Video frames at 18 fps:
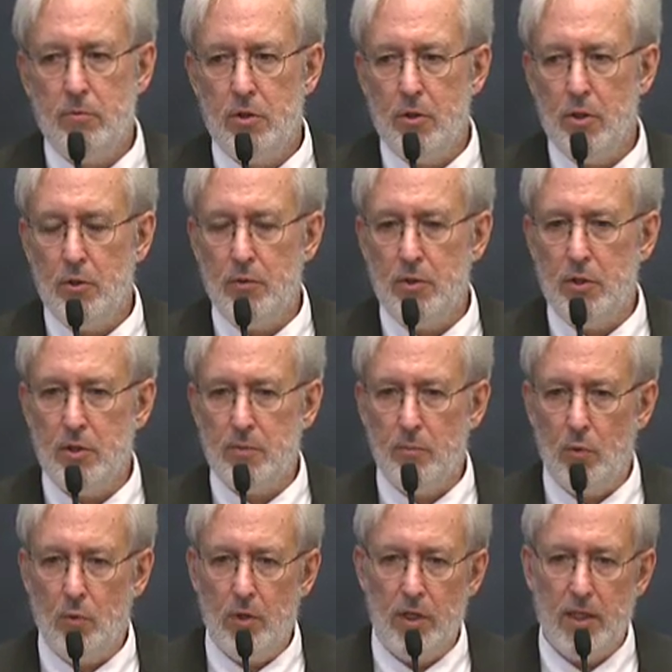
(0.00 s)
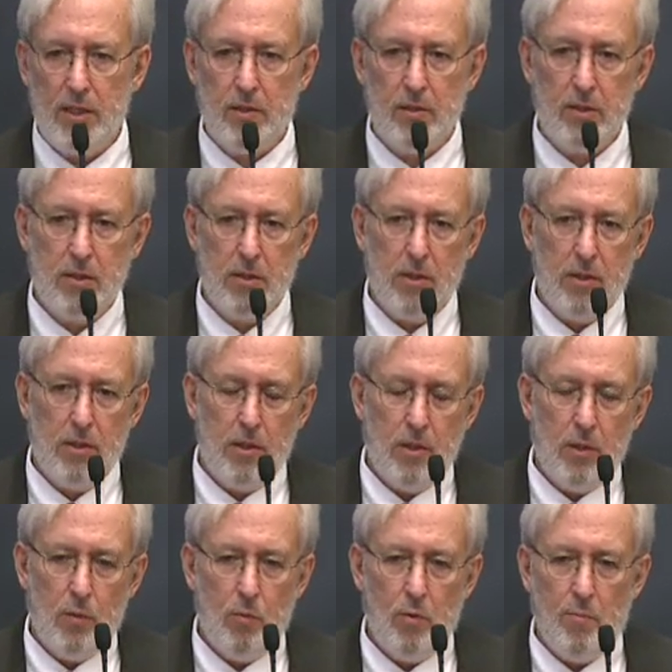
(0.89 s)
shown this morning
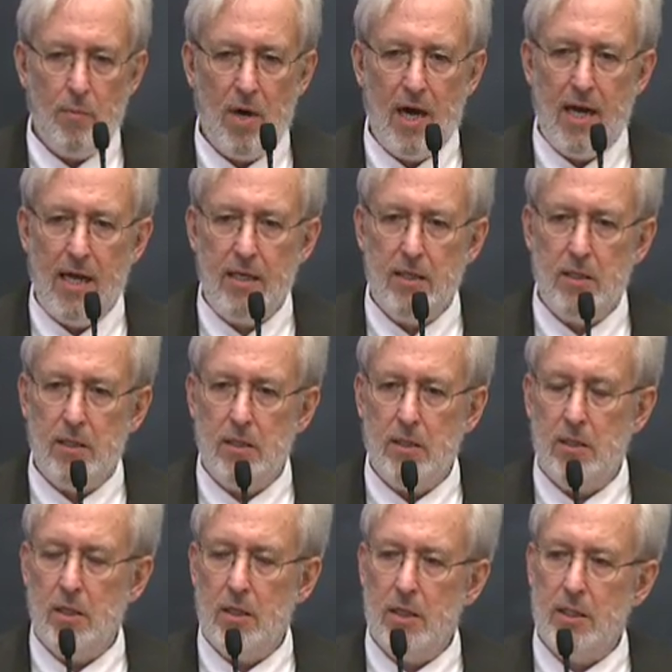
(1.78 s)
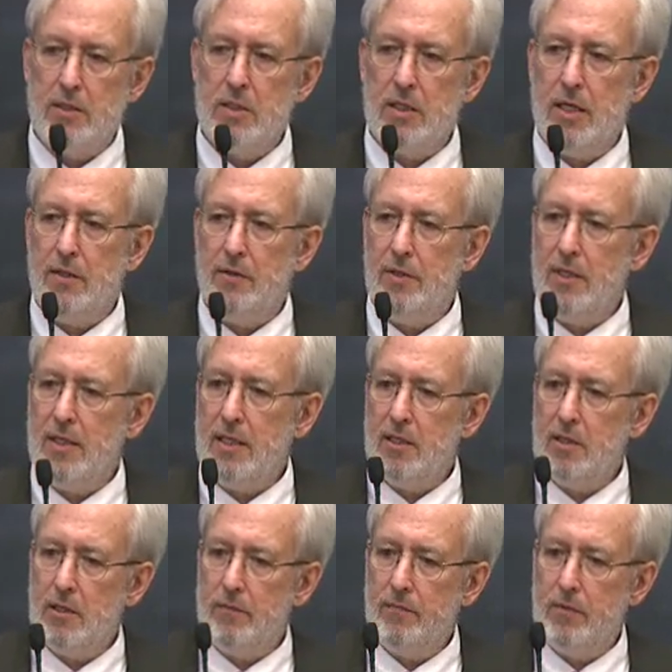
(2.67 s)
reminded us, I
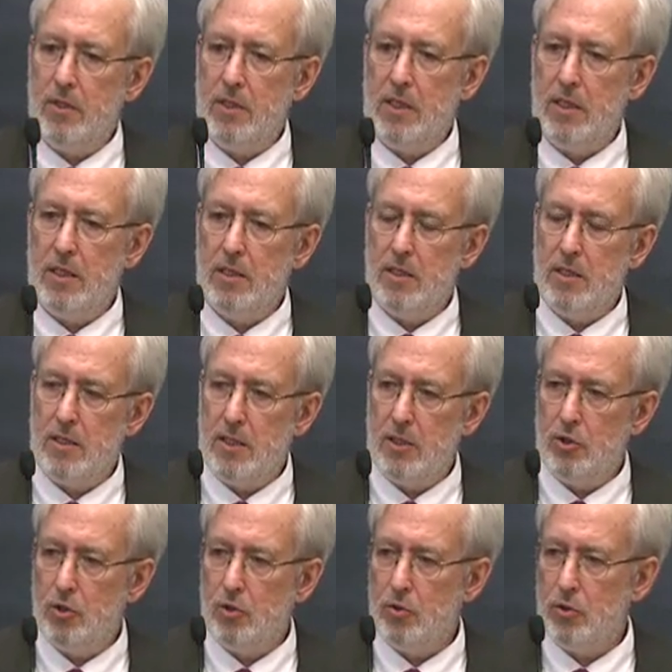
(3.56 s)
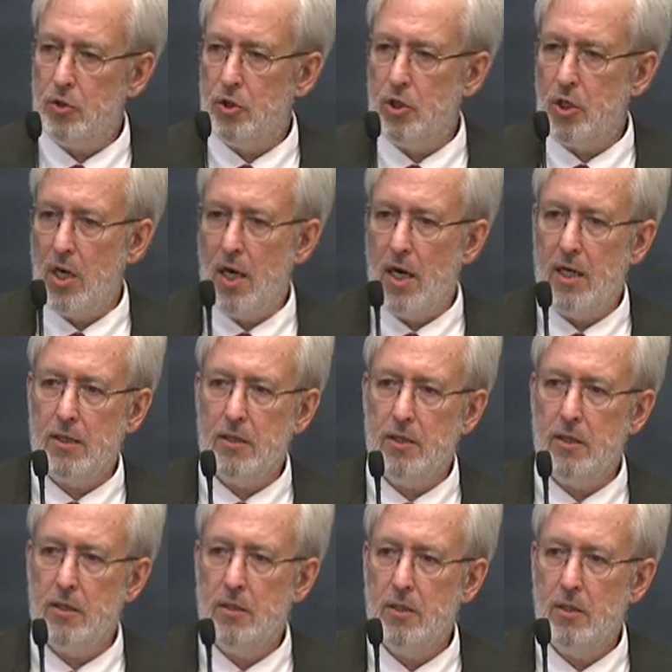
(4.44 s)
think, of the initial
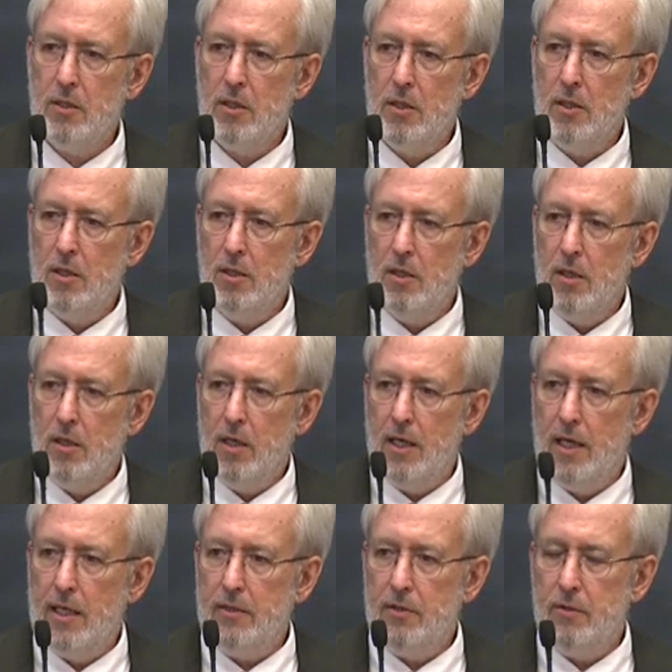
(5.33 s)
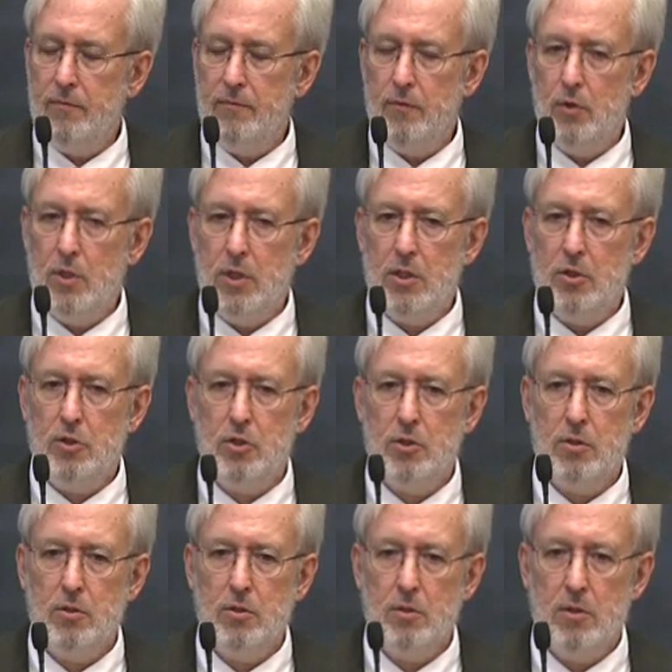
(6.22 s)
shock at the
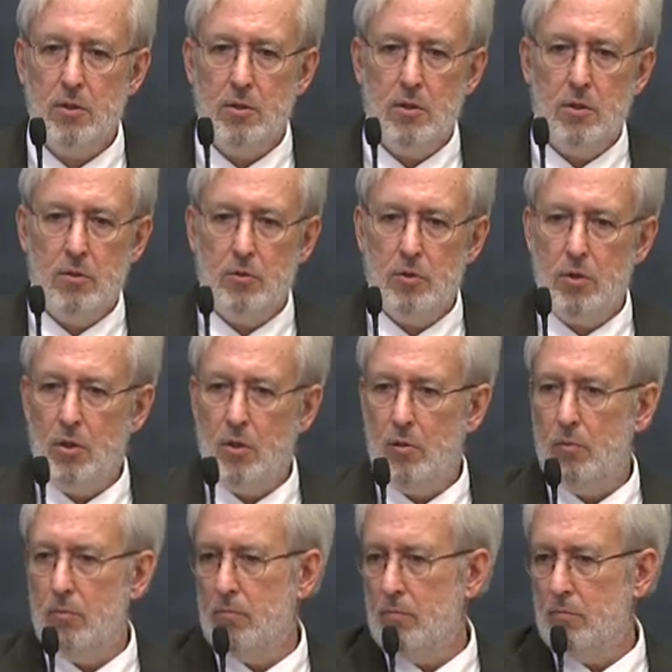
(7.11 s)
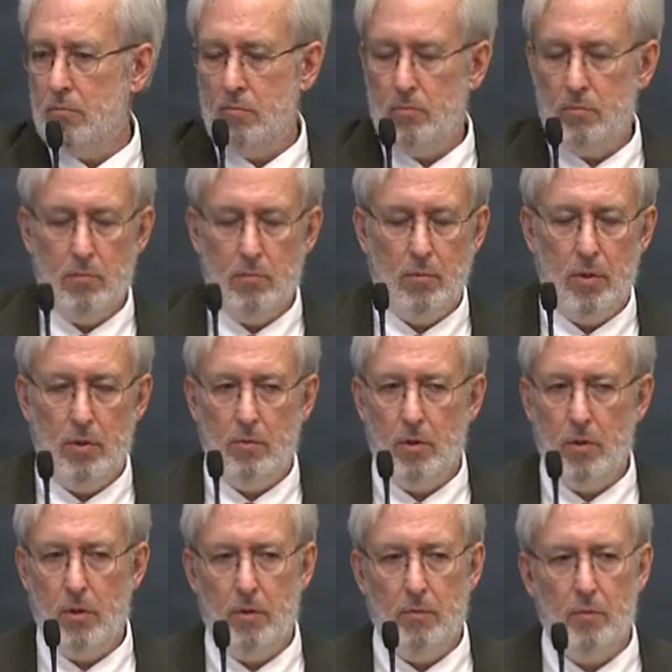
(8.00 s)
footage shown uh,
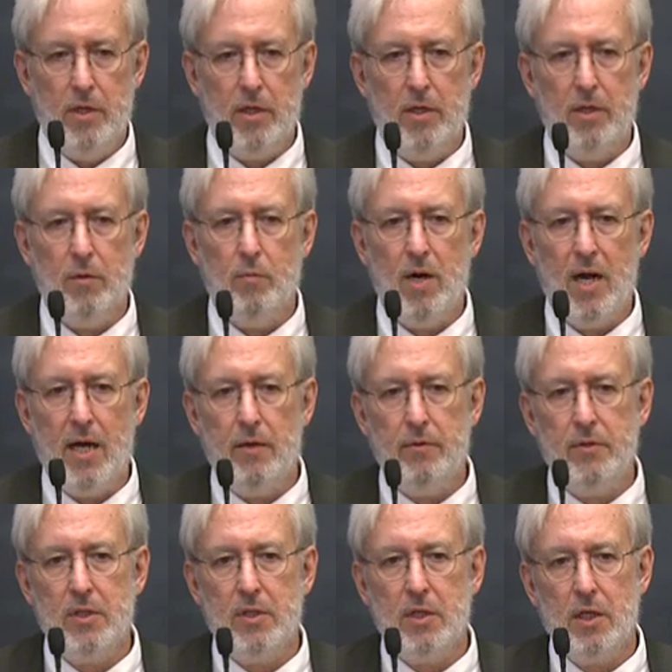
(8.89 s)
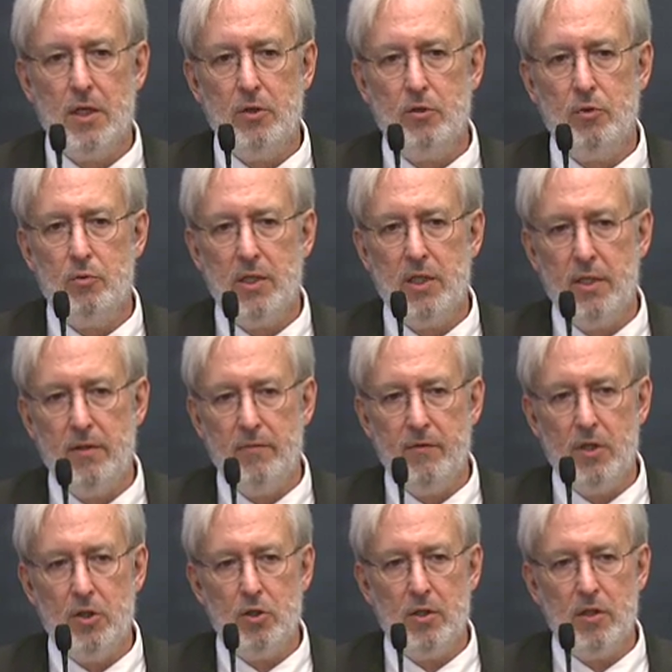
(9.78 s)
really around the country and
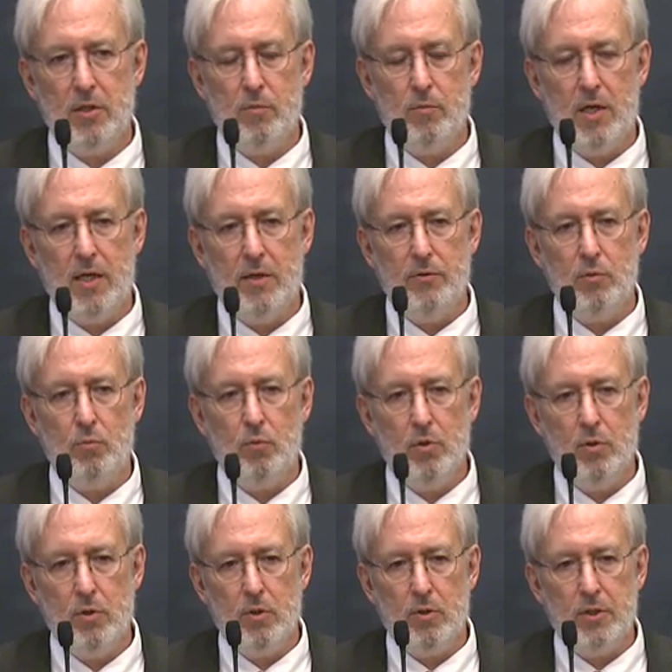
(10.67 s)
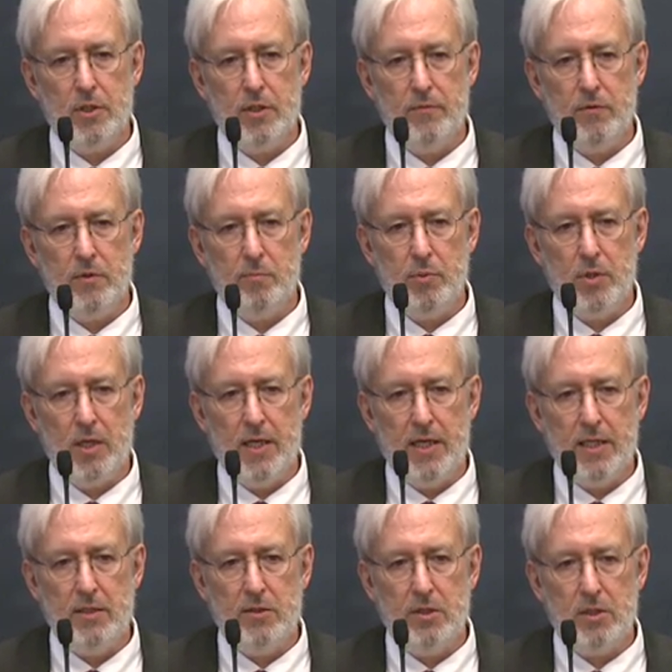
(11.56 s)
eventually around the world of the
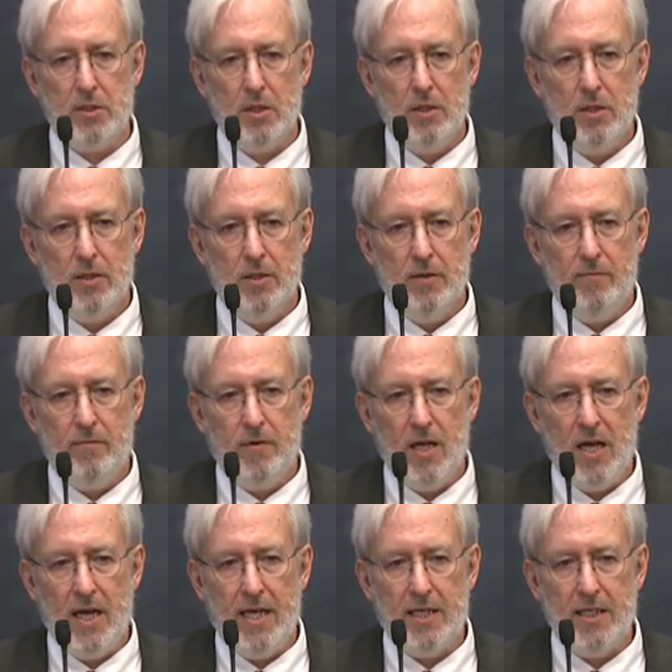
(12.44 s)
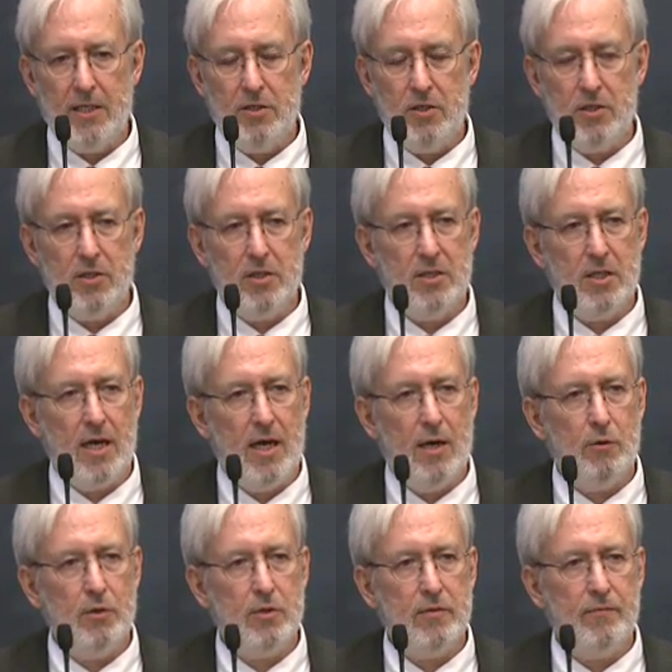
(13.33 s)
planes flying into the
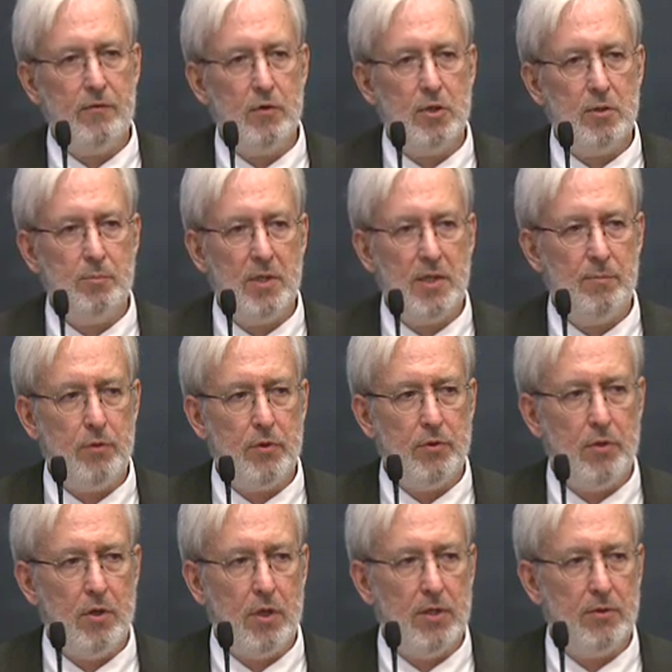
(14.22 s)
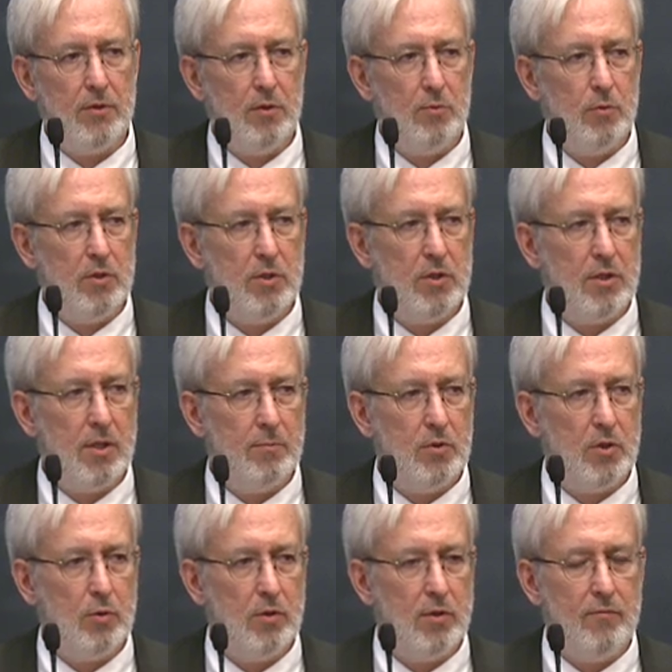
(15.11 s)
towers. First, people thought there was some
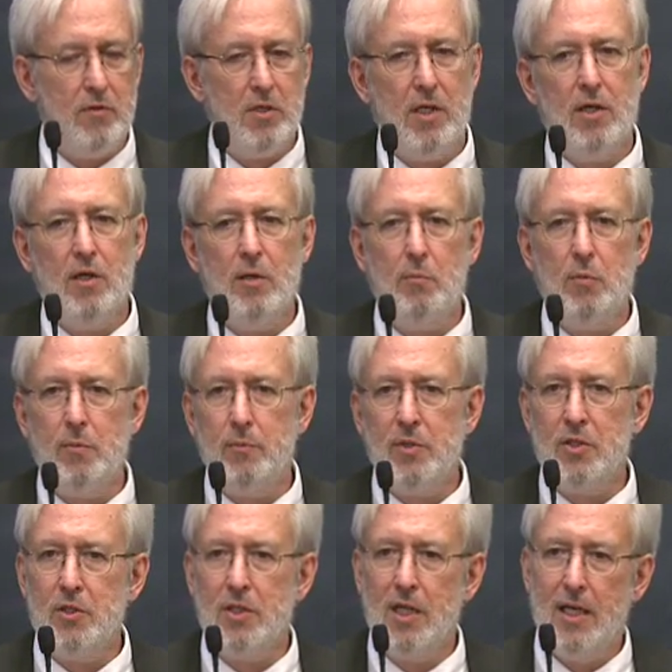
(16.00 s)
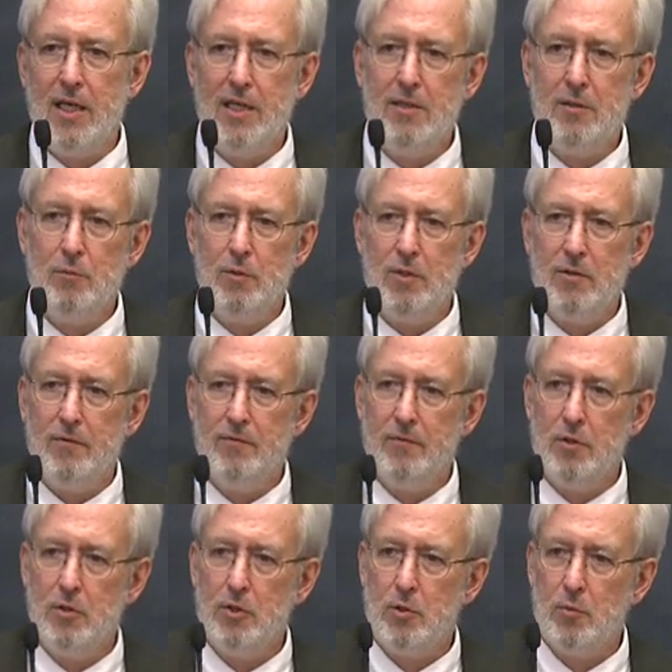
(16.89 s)
sort of terrible mistake when the
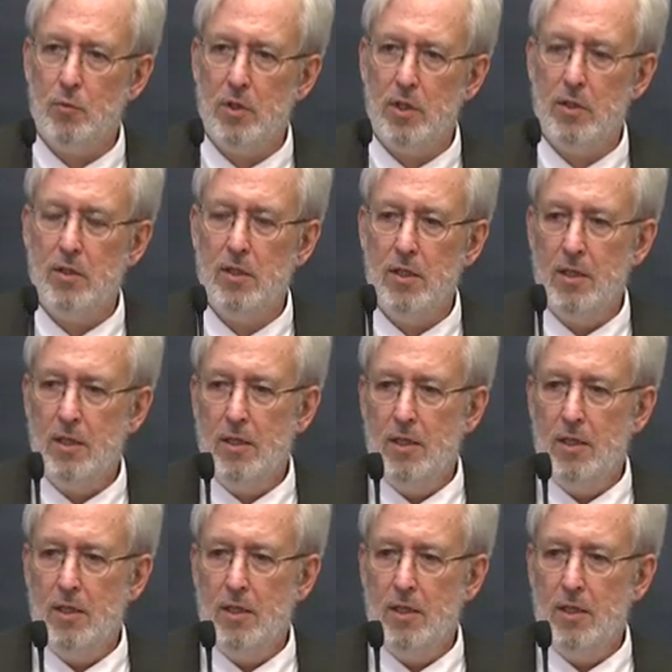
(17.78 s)
first one